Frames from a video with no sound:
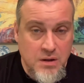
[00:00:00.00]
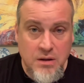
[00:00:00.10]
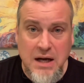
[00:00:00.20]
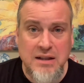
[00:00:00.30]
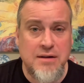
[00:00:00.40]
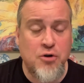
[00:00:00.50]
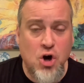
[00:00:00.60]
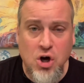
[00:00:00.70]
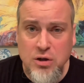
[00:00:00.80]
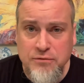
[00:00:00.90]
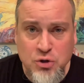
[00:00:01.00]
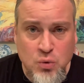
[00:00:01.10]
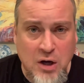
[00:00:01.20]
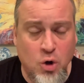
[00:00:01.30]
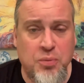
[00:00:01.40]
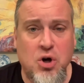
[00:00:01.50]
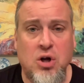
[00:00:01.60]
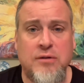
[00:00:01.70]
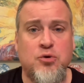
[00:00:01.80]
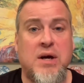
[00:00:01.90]
I love all of you. I hope
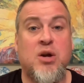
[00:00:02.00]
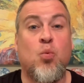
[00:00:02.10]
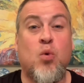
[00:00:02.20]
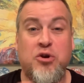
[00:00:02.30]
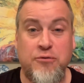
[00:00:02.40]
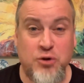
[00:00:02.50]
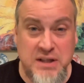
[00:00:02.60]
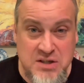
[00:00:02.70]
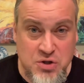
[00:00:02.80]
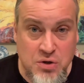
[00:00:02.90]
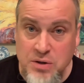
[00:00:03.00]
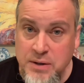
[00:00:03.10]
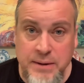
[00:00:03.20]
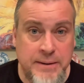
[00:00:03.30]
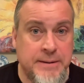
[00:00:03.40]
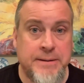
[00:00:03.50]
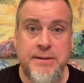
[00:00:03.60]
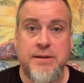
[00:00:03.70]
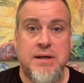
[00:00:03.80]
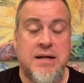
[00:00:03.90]
all of you had a wonderful Easter.
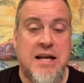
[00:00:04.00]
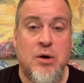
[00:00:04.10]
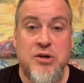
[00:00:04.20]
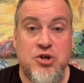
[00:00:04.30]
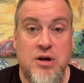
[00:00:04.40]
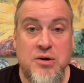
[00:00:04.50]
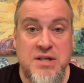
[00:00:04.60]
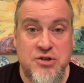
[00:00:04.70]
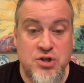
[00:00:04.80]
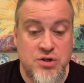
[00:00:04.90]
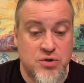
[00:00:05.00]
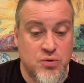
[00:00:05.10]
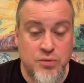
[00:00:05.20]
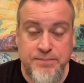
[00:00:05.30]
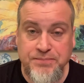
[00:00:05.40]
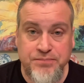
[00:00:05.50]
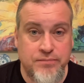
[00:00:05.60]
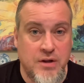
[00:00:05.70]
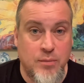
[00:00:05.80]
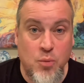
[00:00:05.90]
And now we turn our attention to
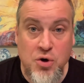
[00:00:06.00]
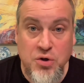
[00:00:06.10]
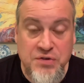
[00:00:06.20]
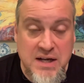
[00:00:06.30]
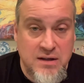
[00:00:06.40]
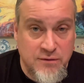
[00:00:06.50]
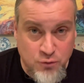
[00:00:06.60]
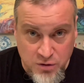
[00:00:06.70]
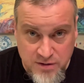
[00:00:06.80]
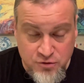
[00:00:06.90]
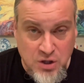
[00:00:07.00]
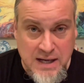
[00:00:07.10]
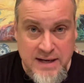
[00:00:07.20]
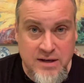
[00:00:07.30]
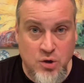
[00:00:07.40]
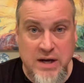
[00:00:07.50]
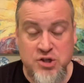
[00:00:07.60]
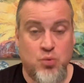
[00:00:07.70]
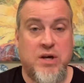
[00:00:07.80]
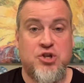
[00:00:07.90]
Memorial Day and the 4th of July and
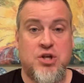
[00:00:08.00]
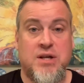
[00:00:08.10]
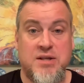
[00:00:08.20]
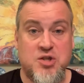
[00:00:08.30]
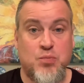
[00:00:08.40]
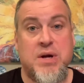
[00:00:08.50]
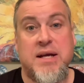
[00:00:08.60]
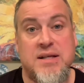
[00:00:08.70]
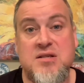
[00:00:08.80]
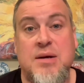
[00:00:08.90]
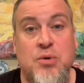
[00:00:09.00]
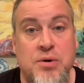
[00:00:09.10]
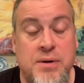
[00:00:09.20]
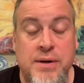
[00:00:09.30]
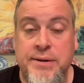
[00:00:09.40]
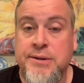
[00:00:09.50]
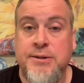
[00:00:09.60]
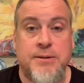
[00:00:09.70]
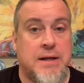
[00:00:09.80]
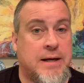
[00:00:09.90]
graduation and spring and summer.
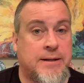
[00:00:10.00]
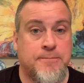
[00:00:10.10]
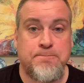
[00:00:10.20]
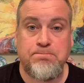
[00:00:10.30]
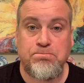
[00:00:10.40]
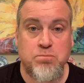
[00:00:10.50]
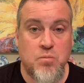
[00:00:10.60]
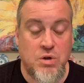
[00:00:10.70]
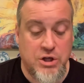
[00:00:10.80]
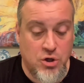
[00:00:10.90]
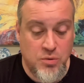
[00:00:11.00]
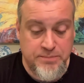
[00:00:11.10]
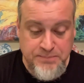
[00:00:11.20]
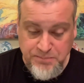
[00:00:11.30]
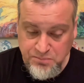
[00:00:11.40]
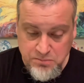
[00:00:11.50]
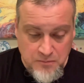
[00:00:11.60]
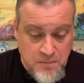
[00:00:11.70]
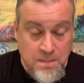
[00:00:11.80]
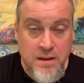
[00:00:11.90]
And you know,
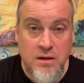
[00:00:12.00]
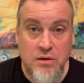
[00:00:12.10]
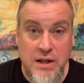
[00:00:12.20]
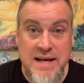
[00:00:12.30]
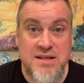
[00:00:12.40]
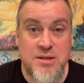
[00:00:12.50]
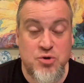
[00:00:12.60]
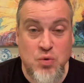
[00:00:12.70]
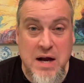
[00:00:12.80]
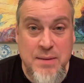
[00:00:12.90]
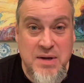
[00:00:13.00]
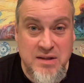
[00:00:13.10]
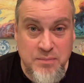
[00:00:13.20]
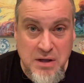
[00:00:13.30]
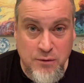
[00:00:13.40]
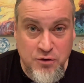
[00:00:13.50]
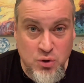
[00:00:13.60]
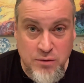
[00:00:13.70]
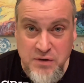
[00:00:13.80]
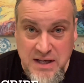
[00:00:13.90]
like, subscribe, hit the bell for
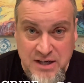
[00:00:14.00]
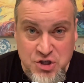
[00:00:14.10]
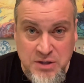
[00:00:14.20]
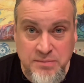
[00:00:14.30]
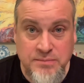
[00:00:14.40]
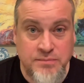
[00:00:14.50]
notification,